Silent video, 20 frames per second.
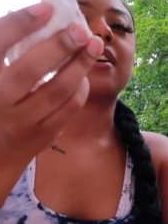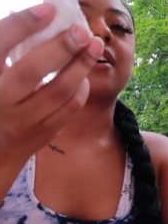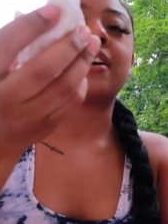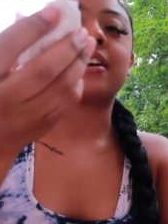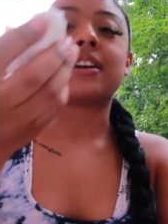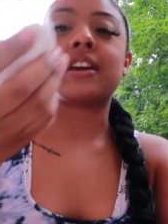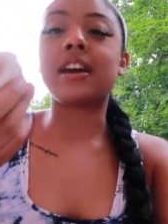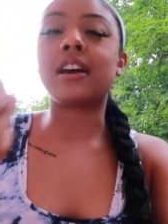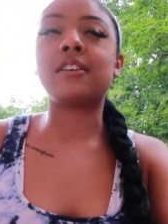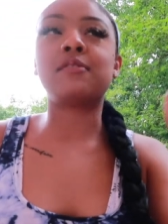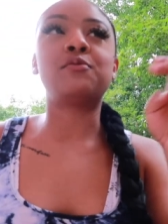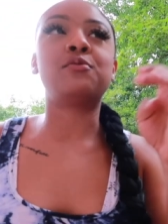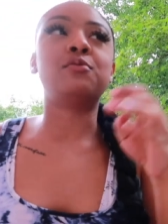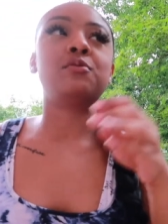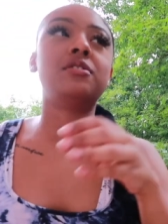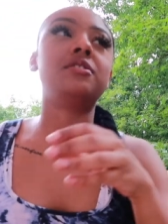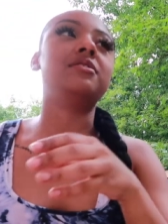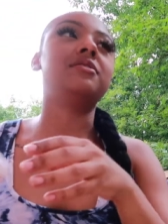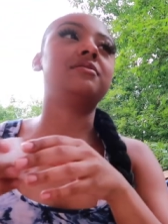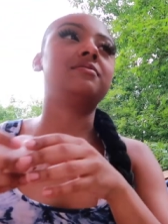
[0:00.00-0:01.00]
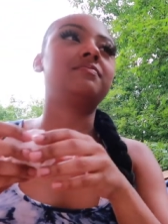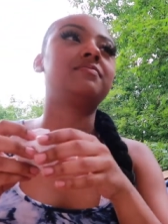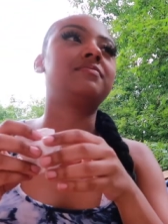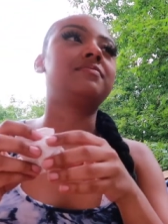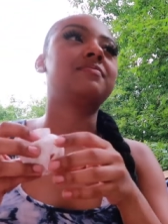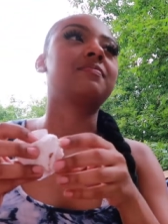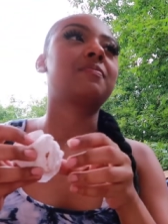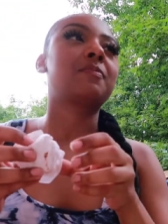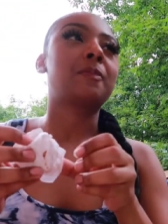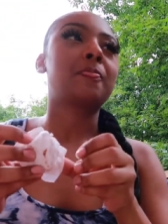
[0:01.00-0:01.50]
I have one.
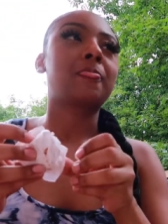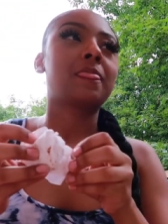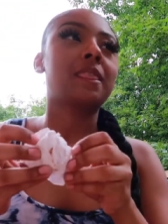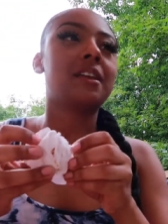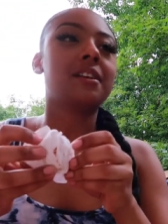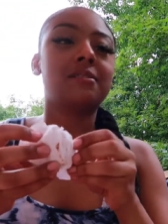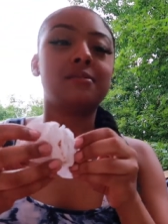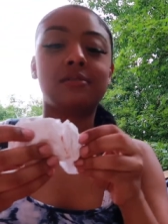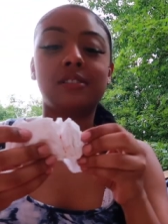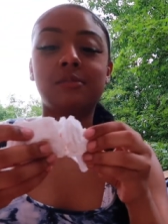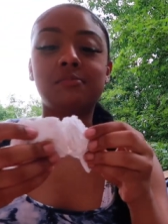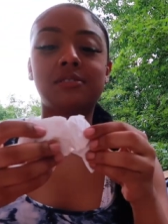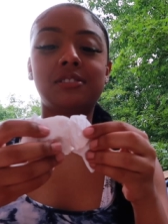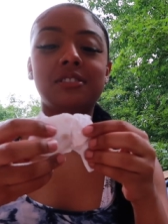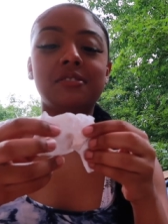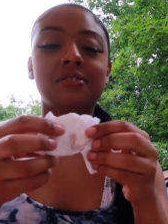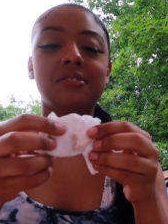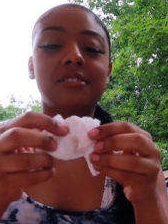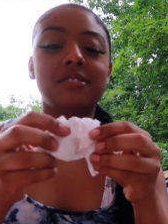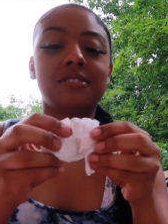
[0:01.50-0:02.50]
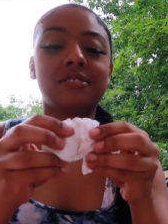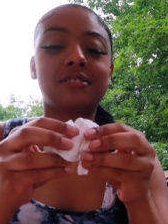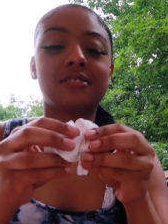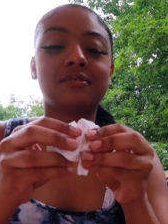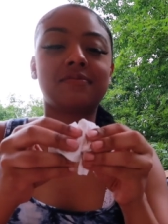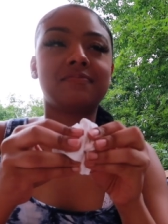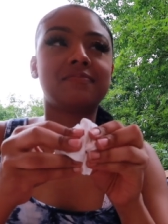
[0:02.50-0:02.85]
I'm serious.